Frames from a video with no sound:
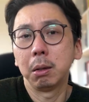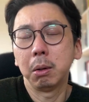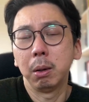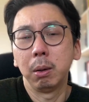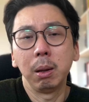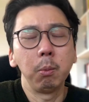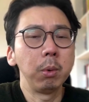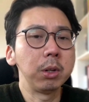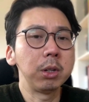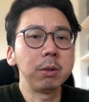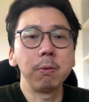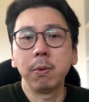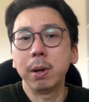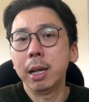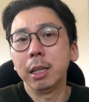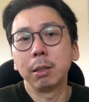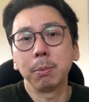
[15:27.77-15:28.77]
And then when she
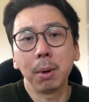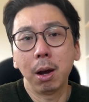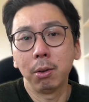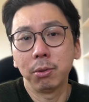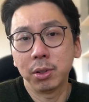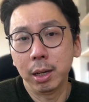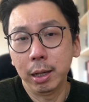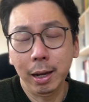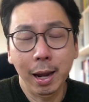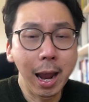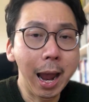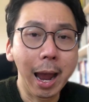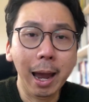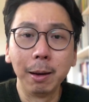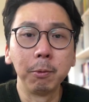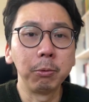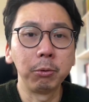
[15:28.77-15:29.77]
reads about, say,
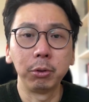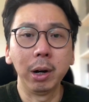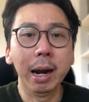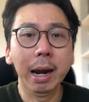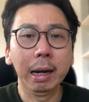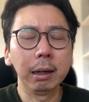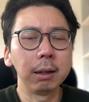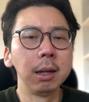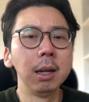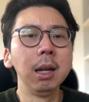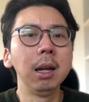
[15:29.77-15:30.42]
Anne Frank,